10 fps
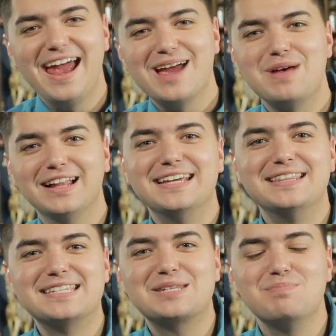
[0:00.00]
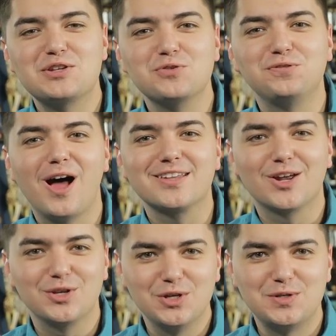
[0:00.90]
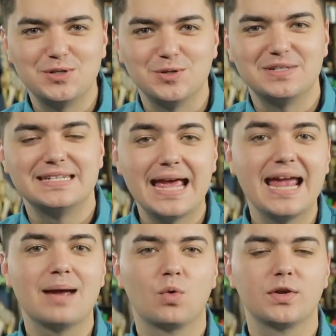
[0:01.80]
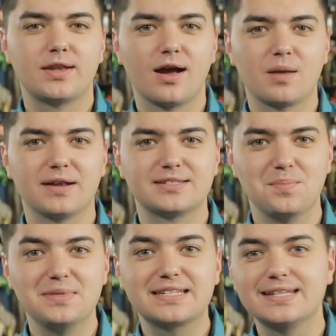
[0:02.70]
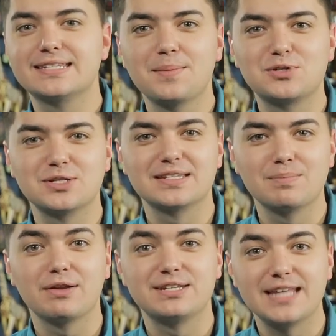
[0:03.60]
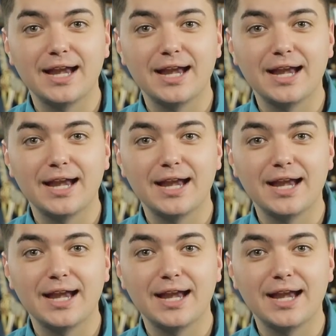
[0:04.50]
Hey, I'm Elliot, and this is Mental Floss on YouTube. Today, I'm going to talk about some misconceptions about